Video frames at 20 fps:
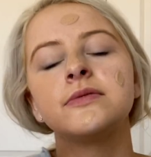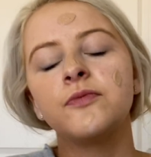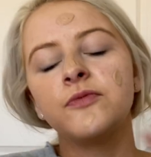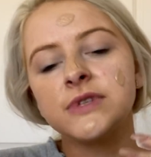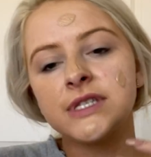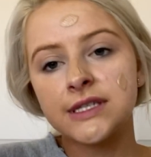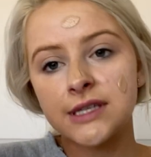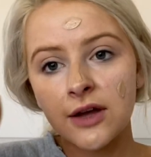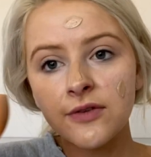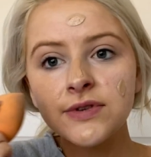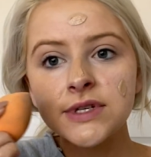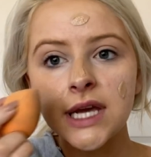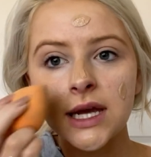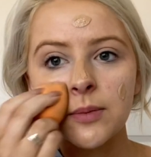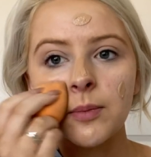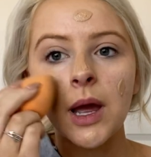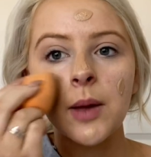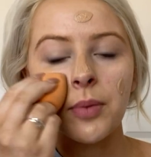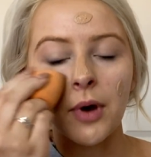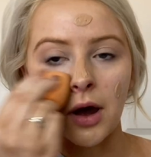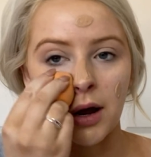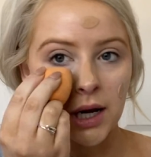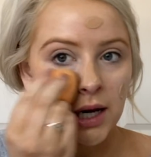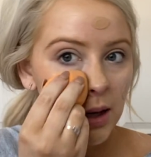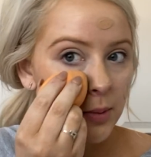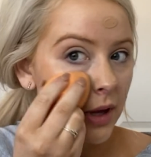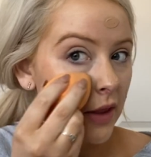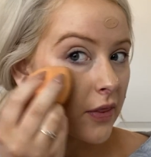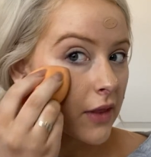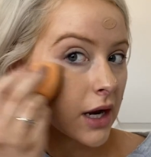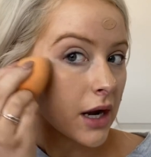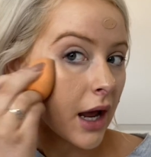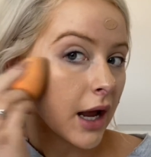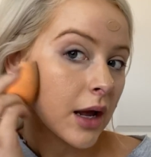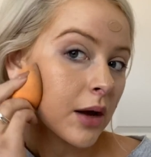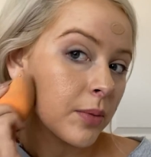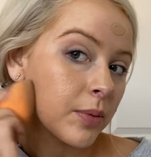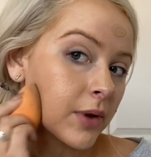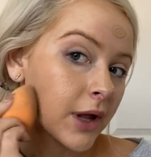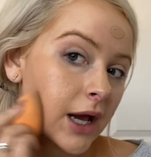self-tan my body and then I
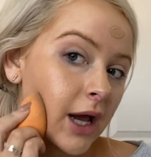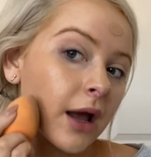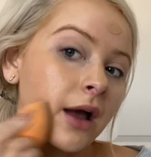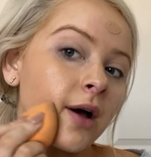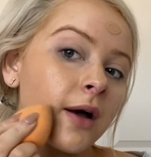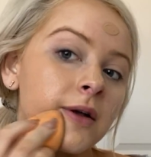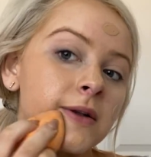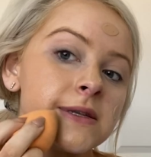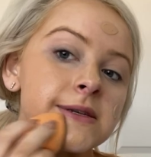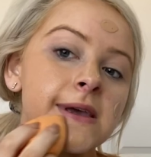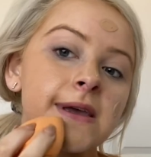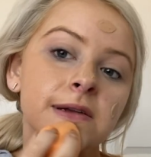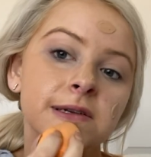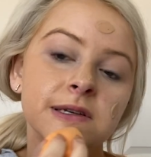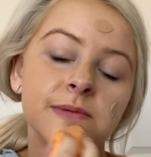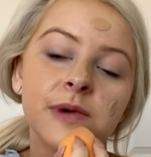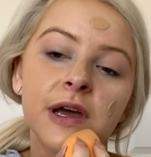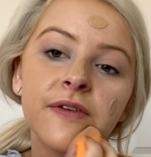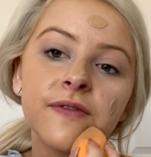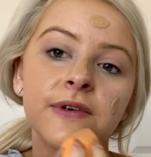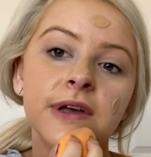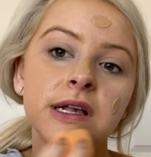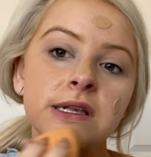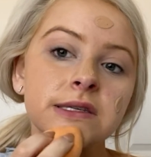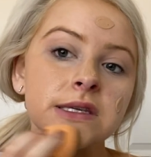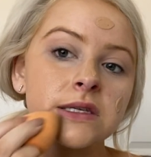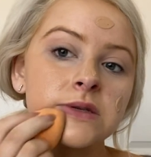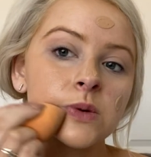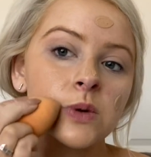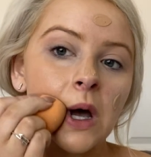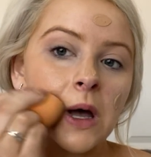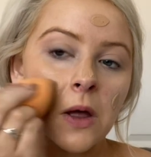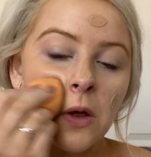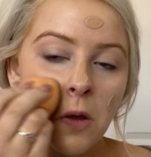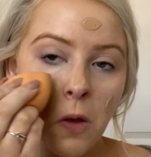apply tan to my face as well.